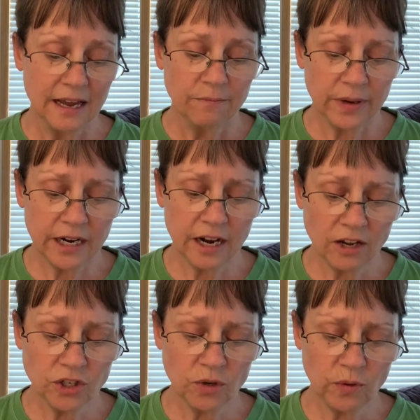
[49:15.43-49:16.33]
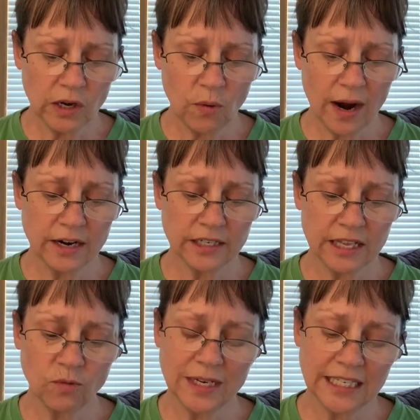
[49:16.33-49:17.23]
But it also requires
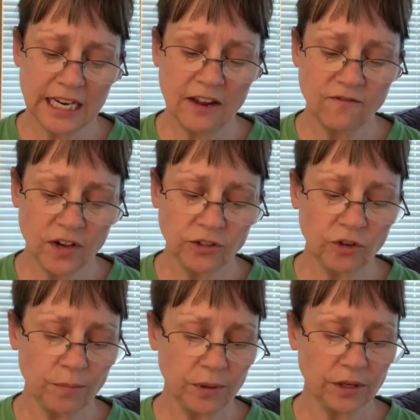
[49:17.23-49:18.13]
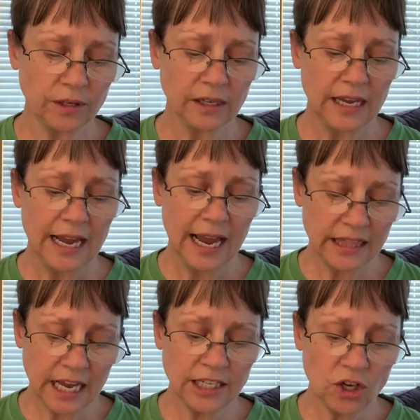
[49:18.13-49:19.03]
that we stay vulnerable, and
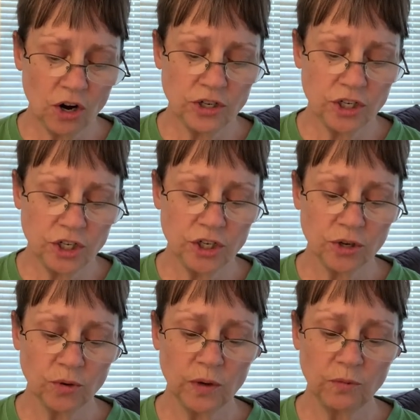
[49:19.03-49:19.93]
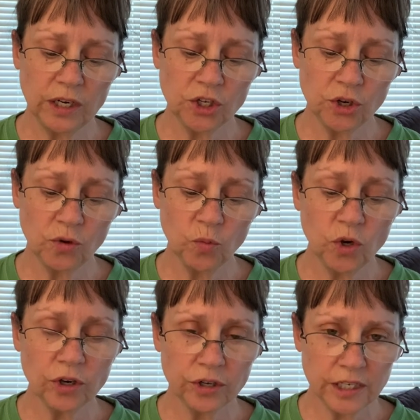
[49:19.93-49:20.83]
that's hard to do when we turn
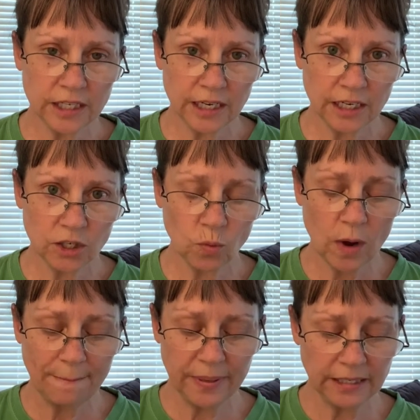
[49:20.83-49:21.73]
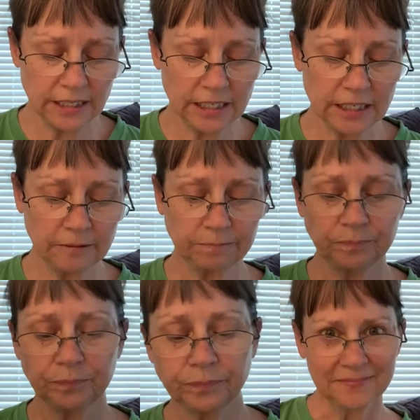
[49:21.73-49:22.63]
words into weapons.
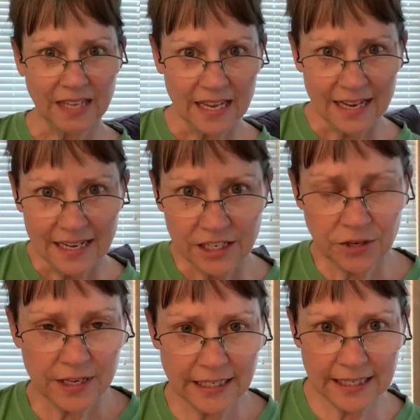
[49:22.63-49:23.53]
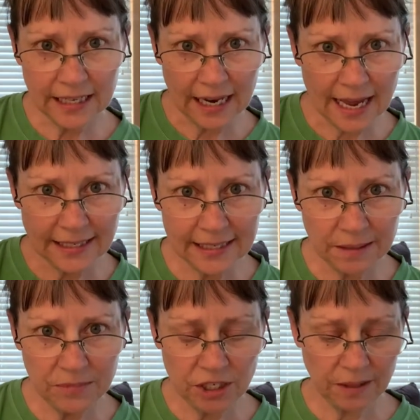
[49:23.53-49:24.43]
So this is the last
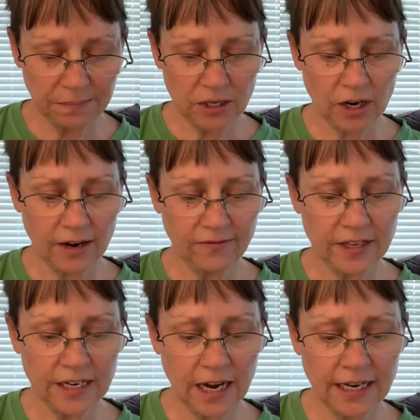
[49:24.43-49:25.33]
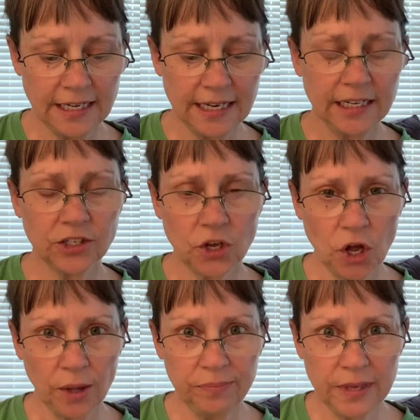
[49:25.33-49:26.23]
subchapter of the night, and it's
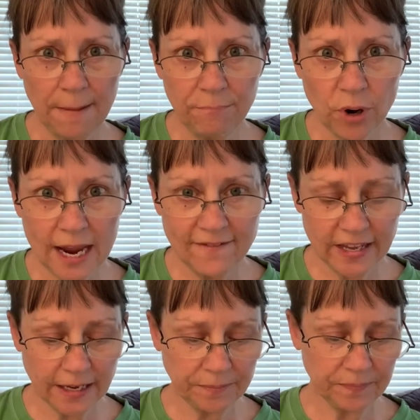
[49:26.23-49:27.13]
called Braving.